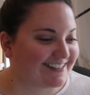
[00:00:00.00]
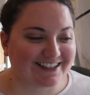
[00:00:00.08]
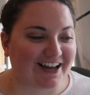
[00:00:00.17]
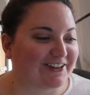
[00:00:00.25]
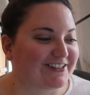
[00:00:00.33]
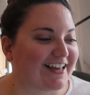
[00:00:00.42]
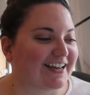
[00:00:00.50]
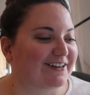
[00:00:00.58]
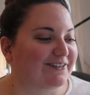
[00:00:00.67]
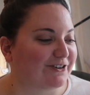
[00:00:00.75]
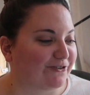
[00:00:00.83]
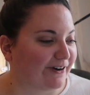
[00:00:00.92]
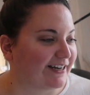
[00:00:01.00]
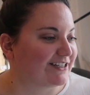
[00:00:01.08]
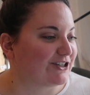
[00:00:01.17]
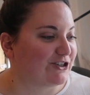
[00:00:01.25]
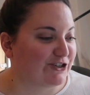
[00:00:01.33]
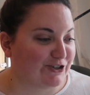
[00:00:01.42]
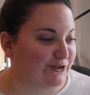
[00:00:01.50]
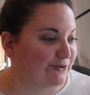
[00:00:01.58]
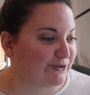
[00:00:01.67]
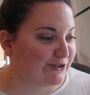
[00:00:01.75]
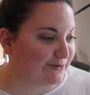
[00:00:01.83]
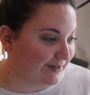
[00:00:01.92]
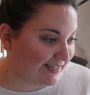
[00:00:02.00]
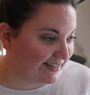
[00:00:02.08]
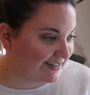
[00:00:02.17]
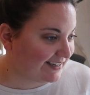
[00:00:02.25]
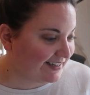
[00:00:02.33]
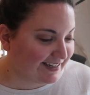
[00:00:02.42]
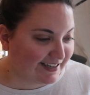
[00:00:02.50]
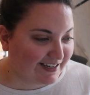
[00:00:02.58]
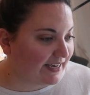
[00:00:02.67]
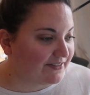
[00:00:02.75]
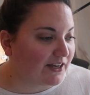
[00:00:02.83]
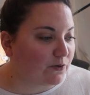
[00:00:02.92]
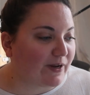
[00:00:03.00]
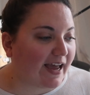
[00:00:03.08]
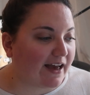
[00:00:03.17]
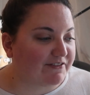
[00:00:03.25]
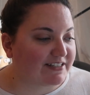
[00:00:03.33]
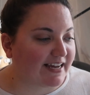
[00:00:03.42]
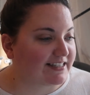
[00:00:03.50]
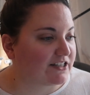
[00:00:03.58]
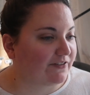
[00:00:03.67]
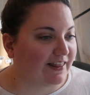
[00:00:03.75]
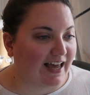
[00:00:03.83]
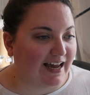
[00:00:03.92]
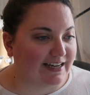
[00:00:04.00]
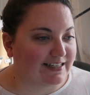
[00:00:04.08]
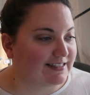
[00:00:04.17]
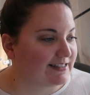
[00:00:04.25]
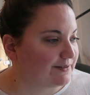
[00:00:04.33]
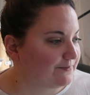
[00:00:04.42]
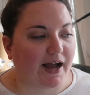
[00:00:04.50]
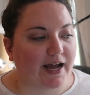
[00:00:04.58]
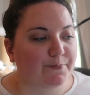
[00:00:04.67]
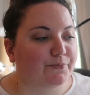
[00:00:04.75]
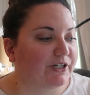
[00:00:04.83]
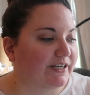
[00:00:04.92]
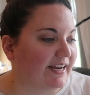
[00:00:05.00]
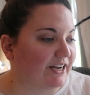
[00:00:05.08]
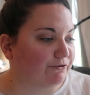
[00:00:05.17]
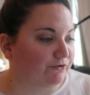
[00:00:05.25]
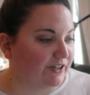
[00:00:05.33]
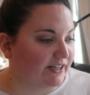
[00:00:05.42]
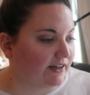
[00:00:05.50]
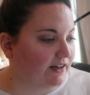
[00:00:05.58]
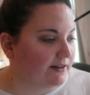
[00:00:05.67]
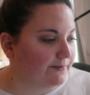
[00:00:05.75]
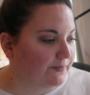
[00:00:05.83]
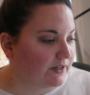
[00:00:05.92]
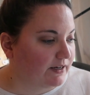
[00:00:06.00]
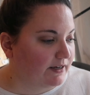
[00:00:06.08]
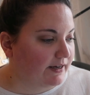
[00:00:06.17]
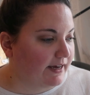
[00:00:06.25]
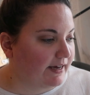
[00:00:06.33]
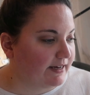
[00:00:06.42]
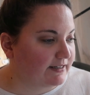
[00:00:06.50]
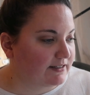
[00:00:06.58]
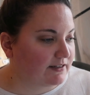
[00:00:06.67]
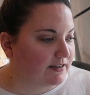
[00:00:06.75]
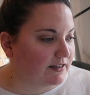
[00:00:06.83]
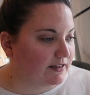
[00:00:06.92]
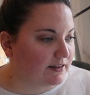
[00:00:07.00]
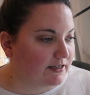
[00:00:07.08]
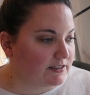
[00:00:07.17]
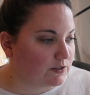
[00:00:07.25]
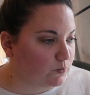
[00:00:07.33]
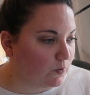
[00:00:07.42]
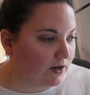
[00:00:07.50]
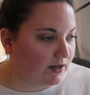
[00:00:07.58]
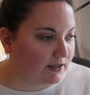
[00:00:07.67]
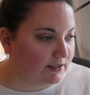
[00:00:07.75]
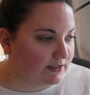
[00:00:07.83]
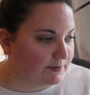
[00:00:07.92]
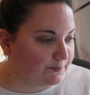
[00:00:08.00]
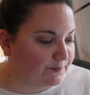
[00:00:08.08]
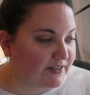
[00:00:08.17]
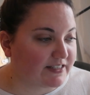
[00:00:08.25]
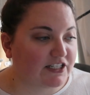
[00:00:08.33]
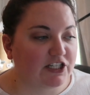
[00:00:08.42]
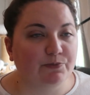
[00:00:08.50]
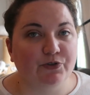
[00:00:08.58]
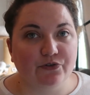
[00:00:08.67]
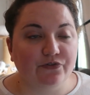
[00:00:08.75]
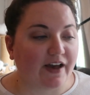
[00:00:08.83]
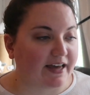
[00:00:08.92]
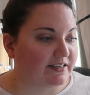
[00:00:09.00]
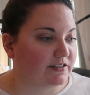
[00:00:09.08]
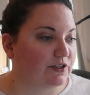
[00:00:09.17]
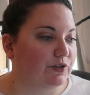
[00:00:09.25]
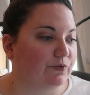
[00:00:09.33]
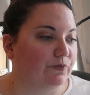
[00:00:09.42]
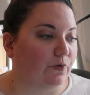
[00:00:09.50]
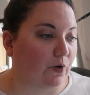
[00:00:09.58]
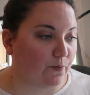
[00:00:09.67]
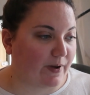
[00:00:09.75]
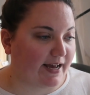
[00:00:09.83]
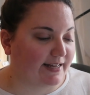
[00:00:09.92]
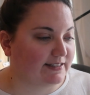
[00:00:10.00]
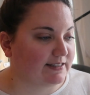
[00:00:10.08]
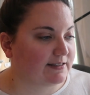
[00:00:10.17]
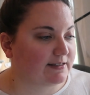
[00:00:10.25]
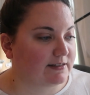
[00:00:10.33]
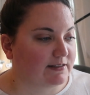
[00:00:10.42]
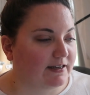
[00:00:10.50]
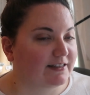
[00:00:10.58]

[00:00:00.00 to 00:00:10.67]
Sounds like a great June to me. And then we have A Dance of Lies by Brittany Arena, and this one is a debut fantasy romance.